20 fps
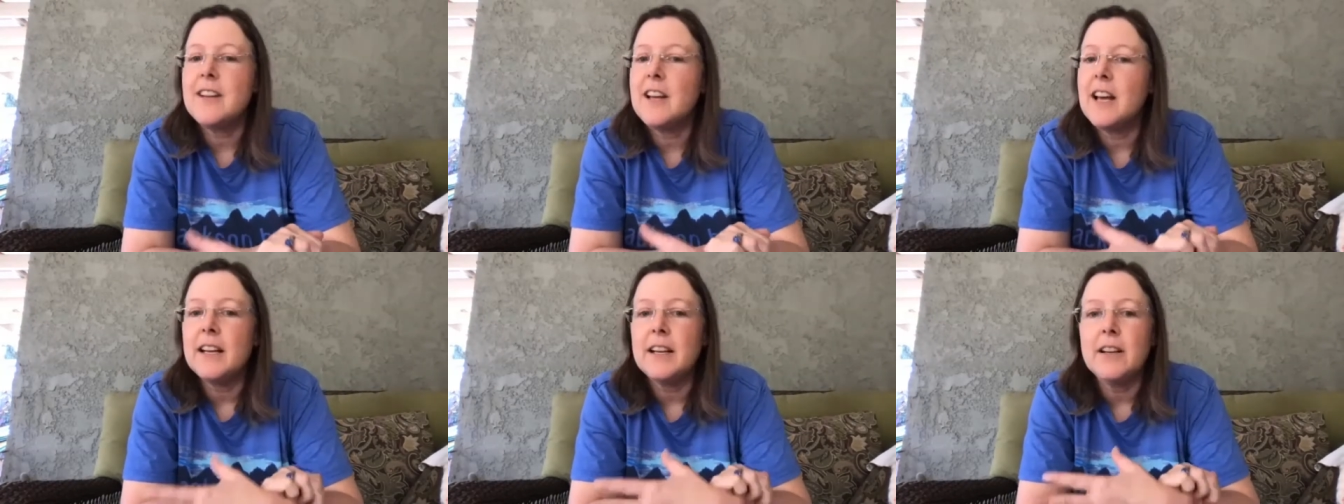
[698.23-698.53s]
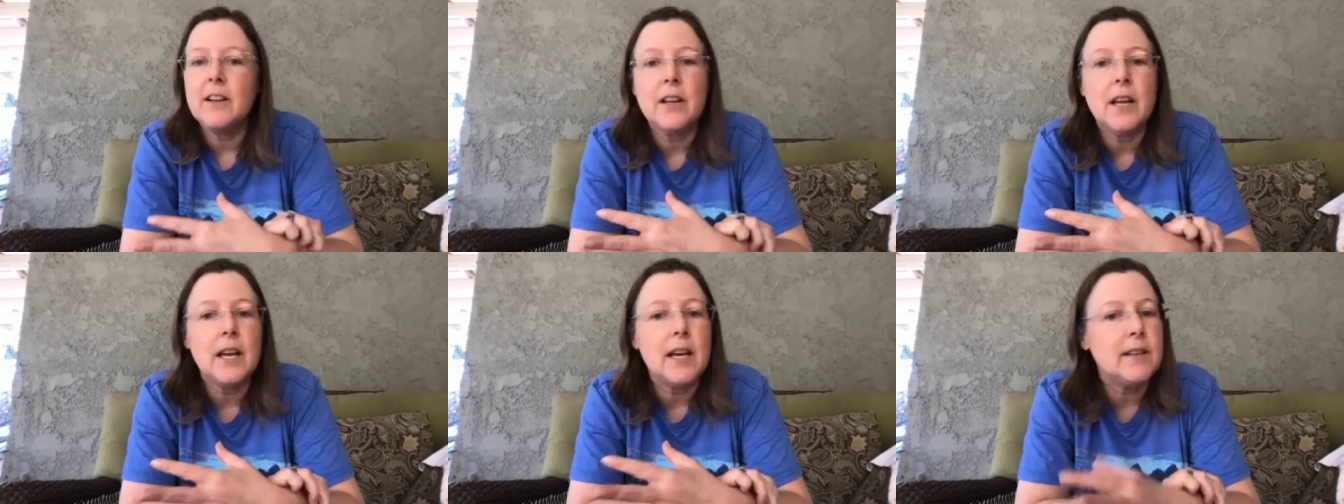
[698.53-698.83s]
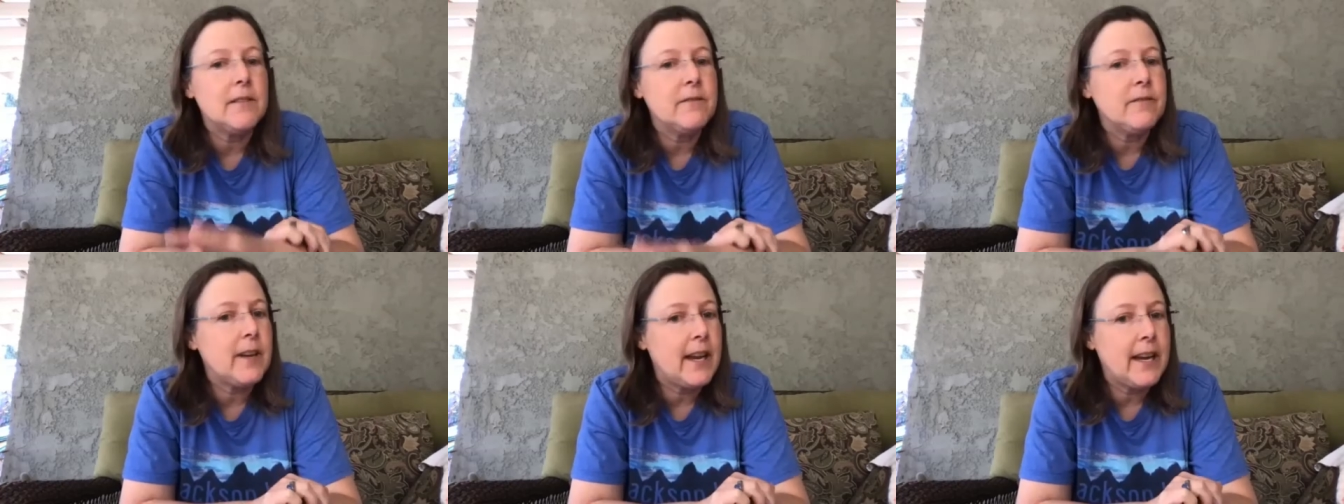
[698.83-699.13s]
not a lot of
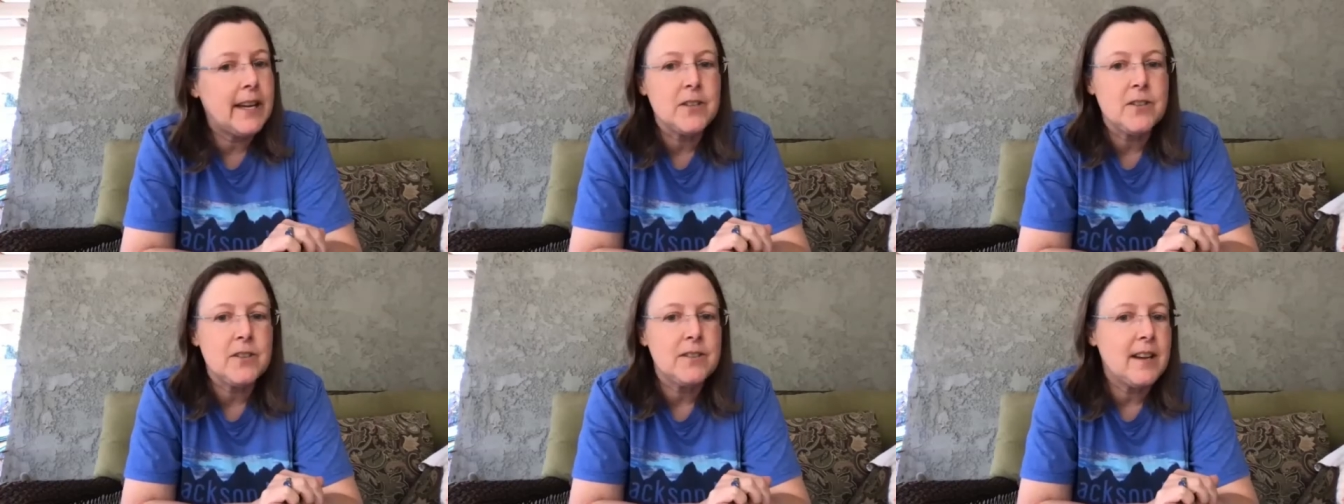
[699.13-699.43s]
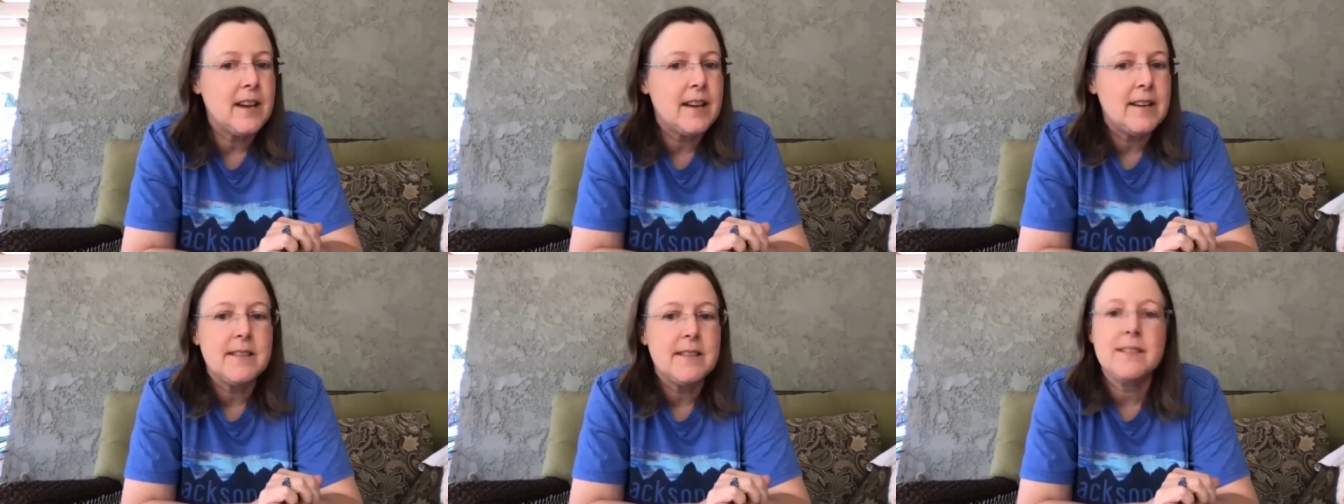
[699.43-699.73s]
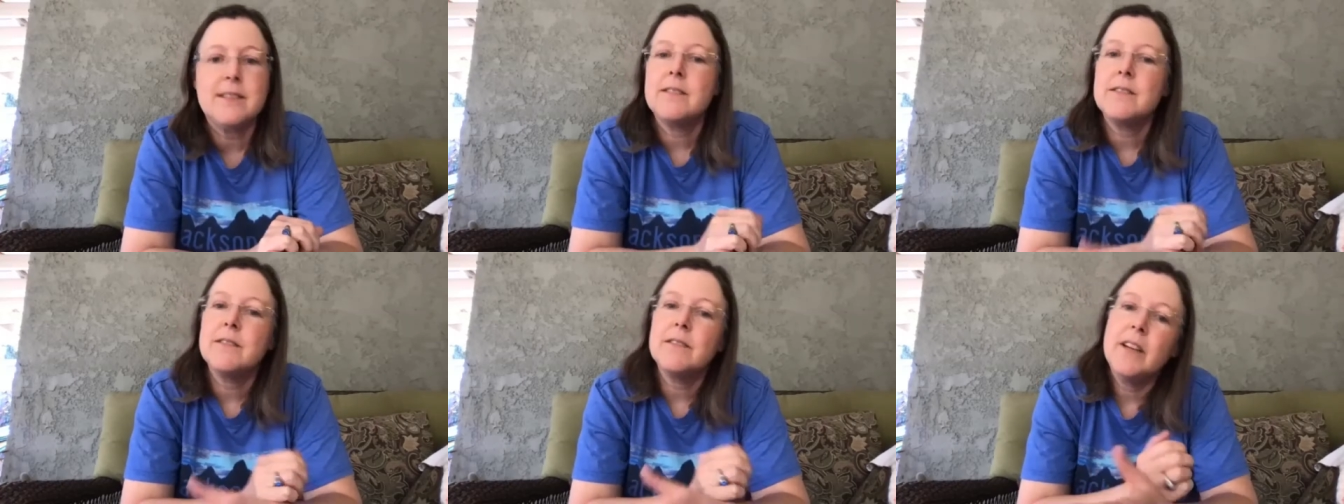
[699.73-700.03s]
excess,
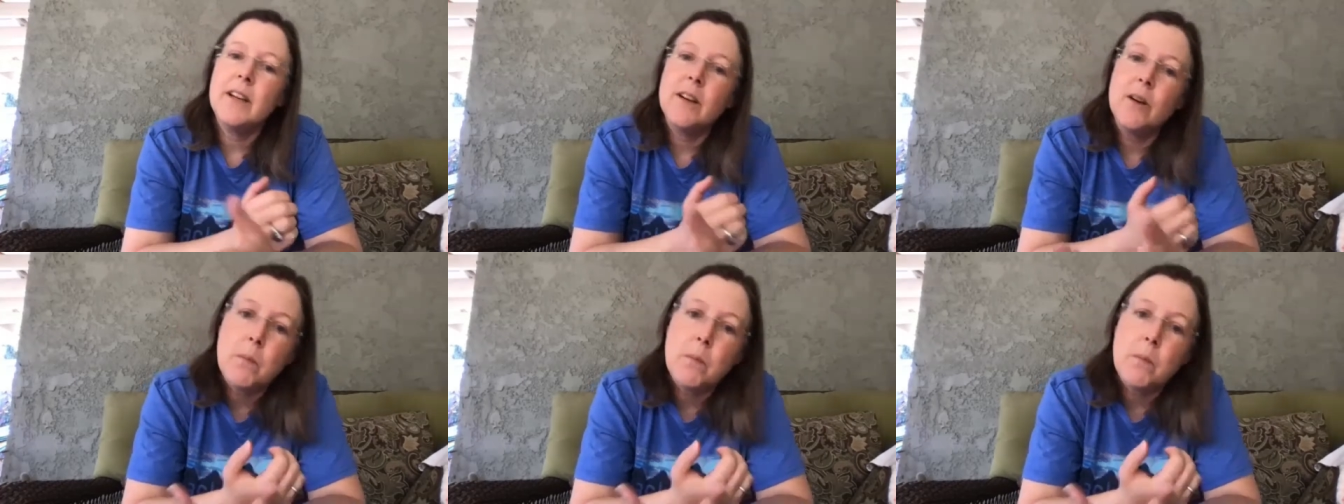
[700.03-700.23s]
you know,